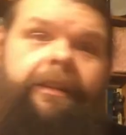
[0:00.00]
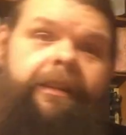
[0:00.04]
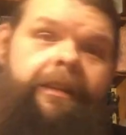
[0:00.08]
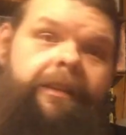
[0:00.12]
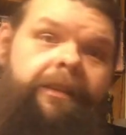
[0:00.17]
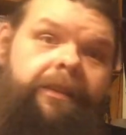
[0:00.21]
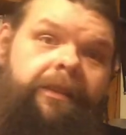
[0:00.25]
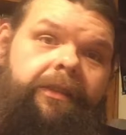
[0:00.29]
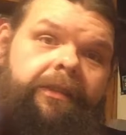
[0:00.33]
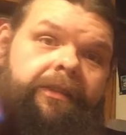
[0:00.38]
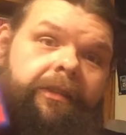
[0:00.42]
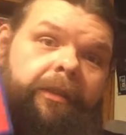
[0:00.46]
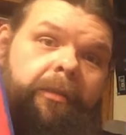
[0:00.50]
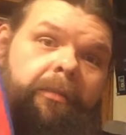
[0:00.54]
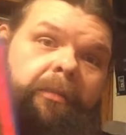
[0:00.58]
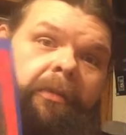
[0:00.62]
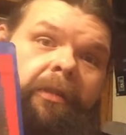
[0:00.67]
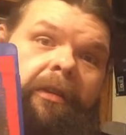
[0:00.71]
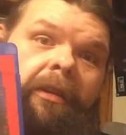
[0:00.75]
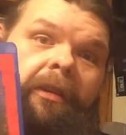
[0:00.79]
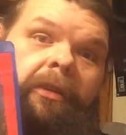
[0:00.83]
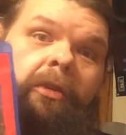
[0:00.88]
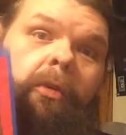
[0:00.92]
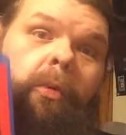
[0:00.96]

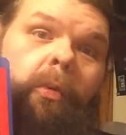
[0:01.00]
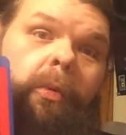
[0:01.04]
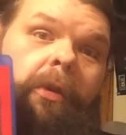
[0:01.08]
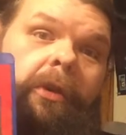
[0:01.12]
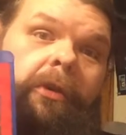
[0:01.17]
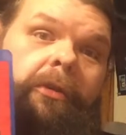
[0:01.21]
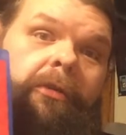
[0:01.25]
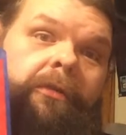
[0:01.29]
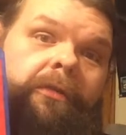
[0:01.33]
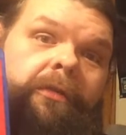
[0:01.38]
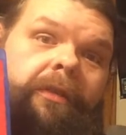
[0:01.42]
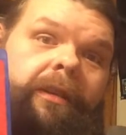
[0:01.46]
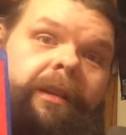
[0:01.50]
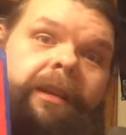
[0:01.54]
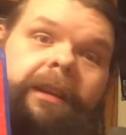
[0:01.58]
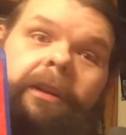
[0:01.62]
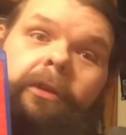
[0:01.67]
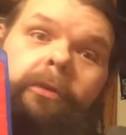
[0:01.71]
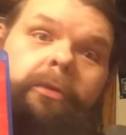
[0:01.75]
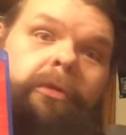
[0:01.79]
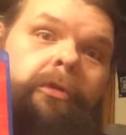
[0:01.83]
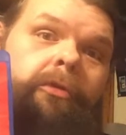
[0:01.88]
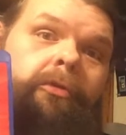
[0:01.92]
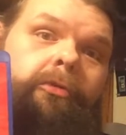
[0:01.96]
Something Weird Video,
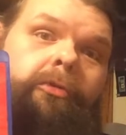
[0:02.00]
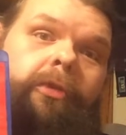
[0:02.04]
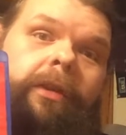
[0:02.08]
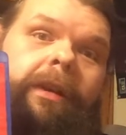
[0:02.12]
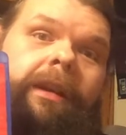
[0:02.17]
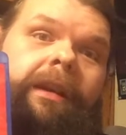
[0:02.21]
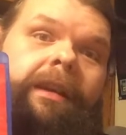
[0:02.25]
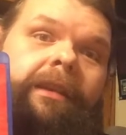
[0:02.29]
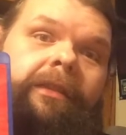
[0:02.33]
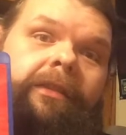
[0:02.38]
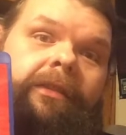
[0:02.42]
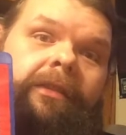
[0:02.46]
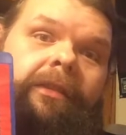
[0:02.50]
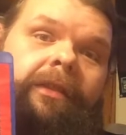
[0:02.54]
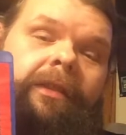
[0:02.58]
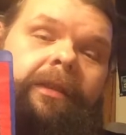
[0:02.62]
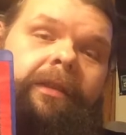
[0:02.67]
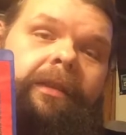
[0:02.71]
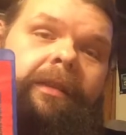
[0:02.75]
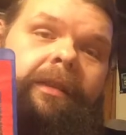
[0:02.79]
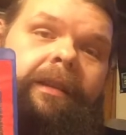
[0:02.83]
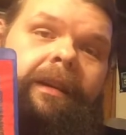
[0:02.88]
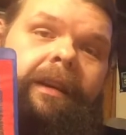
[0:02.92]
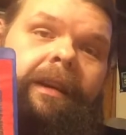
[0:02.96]
the greatest
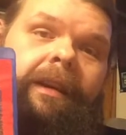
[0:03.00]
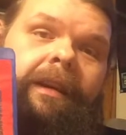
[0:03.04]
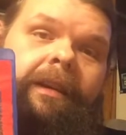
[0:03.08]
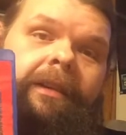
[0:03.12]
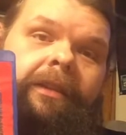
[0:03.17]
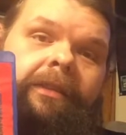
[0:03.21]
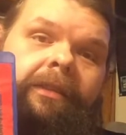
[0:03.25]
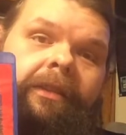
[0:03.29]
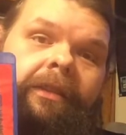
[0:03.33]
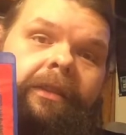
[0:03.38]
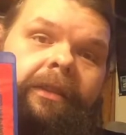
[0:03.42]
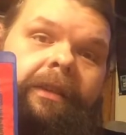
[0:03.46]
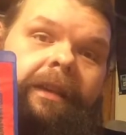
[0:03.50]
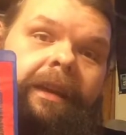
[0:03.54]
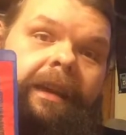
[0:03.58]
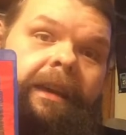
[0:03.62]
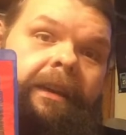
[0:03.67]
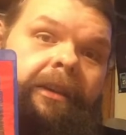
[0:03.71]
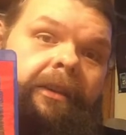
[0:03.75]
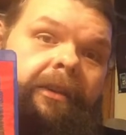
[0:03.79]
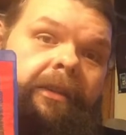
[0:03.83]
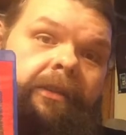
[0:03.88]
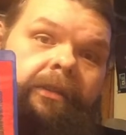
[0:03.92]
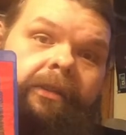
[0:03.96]
guys and
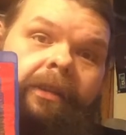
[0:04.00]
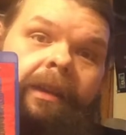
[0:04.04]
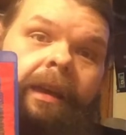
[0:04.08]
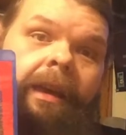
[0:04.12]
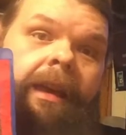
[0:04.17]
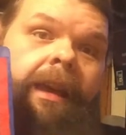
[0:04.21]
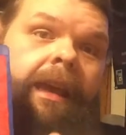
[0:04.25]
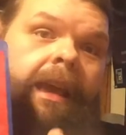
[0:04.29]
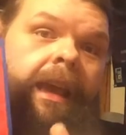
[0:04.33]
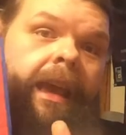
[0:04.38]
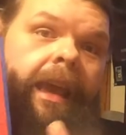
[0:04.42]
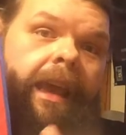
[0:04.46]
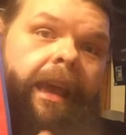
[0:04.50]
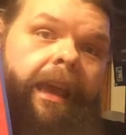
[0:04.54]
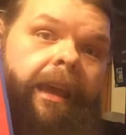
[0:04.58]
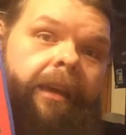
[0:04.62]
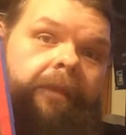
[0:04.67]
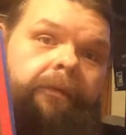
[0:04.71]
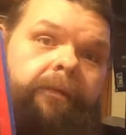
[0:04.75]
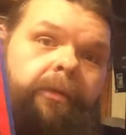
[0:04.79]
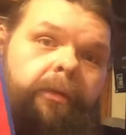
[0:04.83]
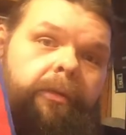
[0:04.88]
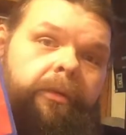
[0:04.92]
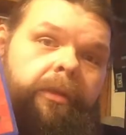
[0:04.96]
gals.
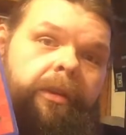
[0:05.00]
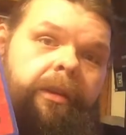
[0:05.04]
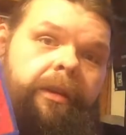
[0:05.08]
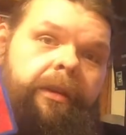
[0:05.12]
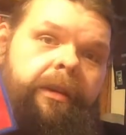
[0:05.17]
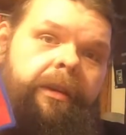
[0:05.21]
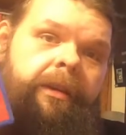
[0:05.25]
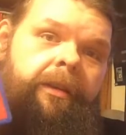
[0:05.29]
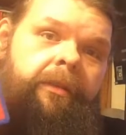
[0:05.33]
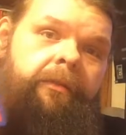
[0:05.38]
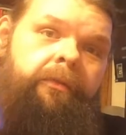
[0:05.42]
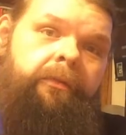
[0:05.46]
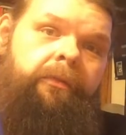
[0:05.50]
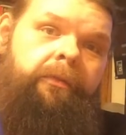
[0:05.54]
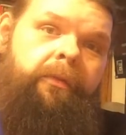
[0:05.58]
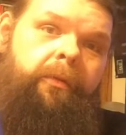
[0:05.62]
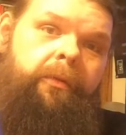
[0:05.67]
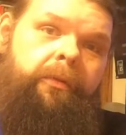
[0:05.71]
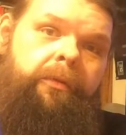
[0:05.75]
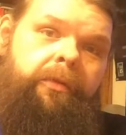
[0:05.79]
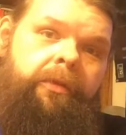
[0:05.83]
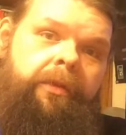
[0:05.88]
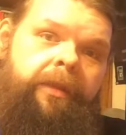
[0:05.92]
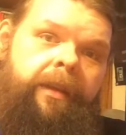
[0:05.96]
If you're looking
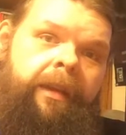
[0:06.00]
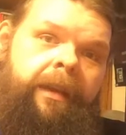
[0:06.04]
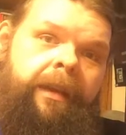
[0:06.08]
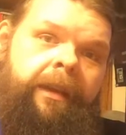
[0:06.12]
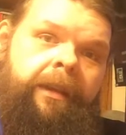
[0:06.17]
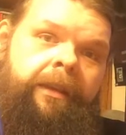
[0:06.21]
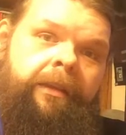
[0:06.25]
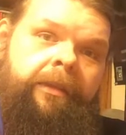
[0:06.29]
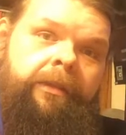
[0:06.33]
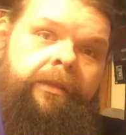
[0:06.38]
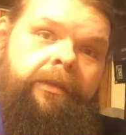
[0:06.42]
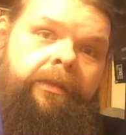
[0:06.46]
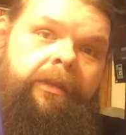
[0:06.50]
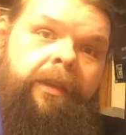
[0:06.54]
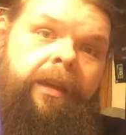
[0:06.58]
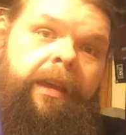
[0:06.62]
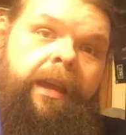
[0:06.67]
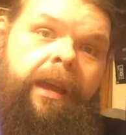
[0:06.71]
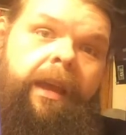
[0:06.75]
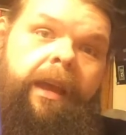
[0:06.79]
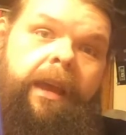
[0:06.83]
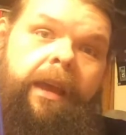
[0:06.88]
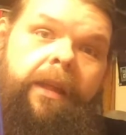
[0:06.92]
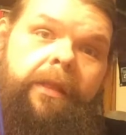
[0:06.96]
for things
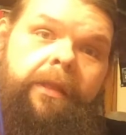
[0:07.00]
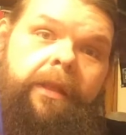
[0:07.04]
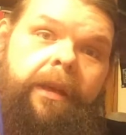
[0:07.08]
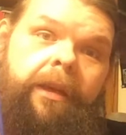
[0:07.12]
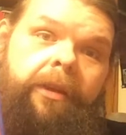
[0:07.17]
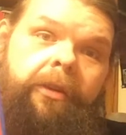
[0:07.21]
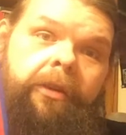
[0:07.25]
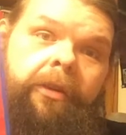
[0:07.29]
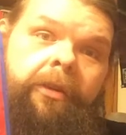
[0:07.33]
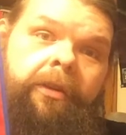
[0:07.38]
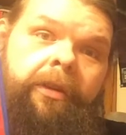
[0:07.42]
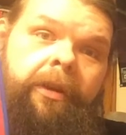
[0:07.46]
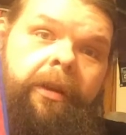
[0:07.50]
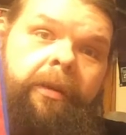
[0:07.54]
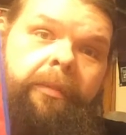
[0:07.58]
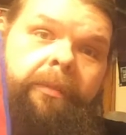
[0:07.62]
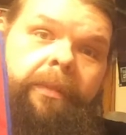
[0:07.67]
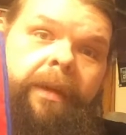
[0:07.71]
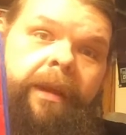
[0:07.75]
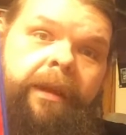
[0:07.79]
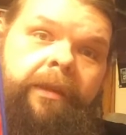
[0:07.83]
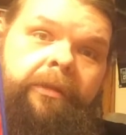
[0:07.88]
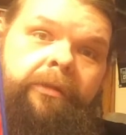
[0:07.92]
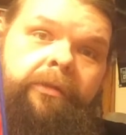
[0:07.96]
that are not
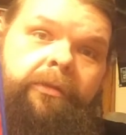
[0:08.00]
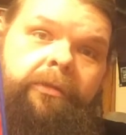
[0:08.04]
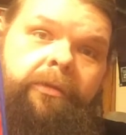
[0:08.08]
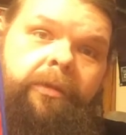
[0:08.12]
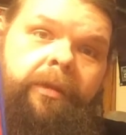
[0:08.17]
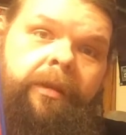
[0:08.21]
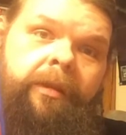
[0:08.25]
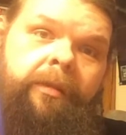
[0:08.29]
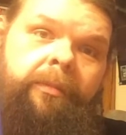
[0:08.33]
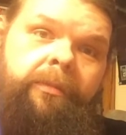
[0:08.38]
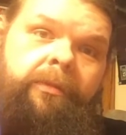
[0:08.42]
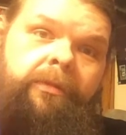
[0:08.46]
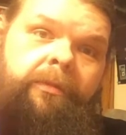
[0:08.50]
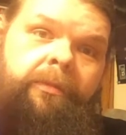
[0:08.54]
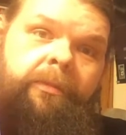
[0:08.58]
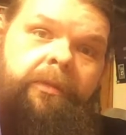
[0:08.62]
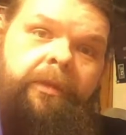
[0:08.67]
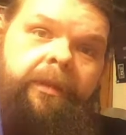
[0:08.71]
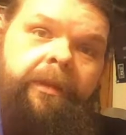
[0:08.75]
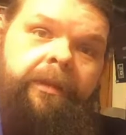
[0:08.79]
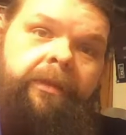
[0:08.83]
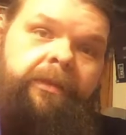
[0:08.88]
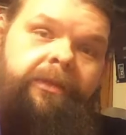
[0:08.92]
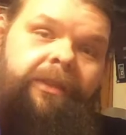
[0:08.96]
mainstream, some
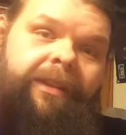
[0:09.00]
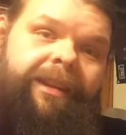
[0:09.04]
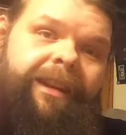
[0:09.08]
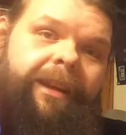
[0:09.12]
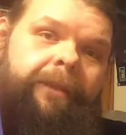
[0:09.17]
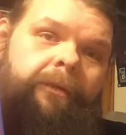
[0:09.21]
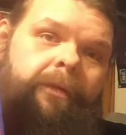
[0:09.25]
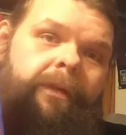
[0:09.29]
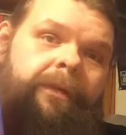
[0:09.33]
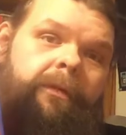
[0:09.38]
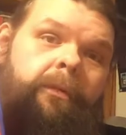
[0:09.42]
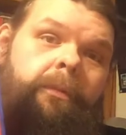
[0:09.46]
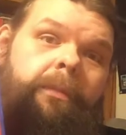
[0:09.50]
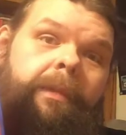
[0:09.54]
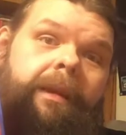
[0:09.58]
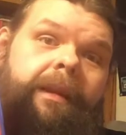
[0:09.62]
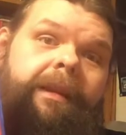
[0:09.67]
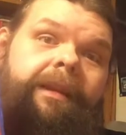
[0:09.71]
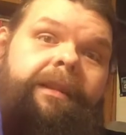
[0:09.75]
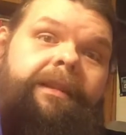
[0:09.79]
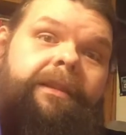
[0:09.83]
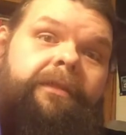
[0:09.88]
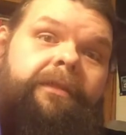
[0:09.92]
things that never even made it to